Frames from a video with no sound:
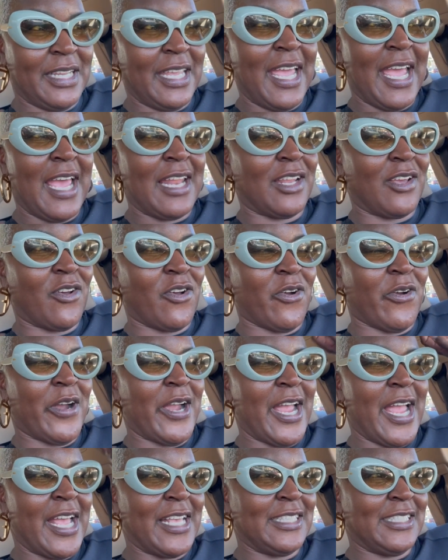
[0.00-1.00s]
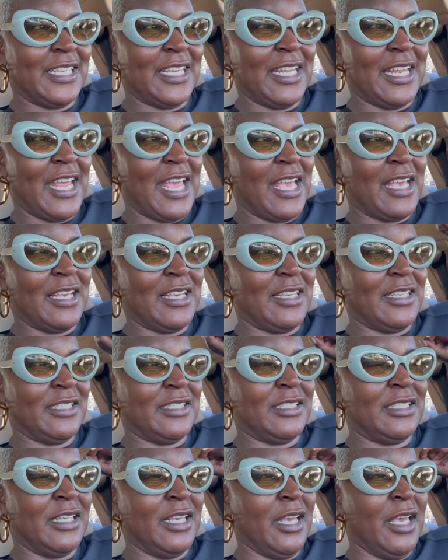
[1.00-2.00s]
categorize it
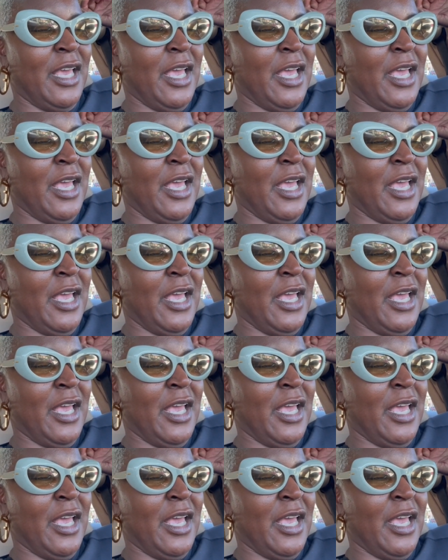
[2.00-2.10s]
as